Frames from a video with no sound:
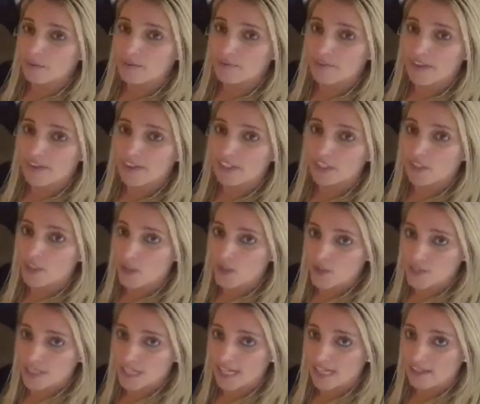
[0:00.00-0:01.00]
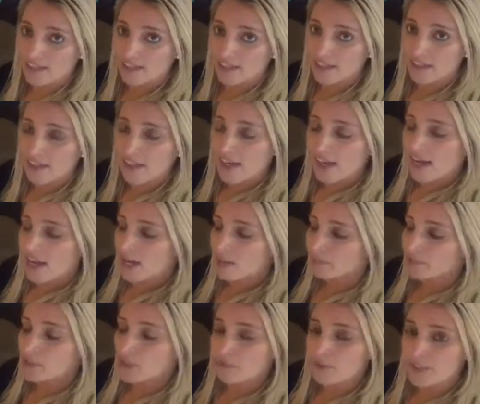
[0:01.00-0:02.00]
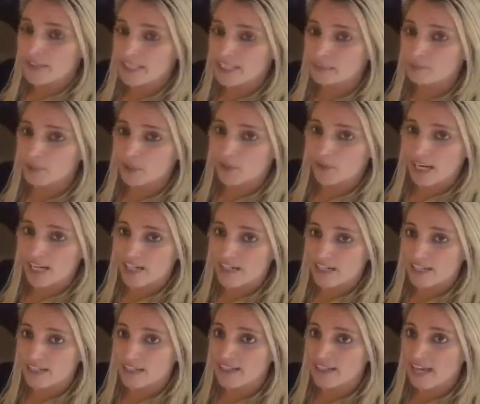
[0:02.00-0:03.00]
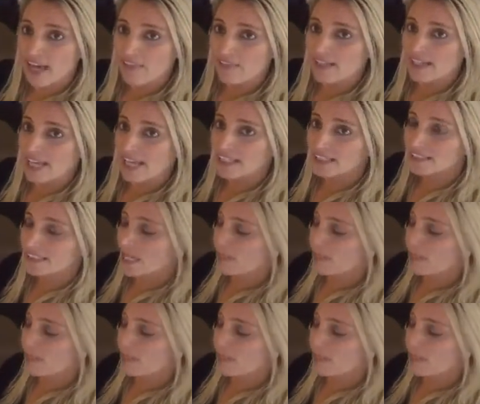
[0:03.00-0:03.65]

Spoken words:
with a very low chair. So for this progression, now the next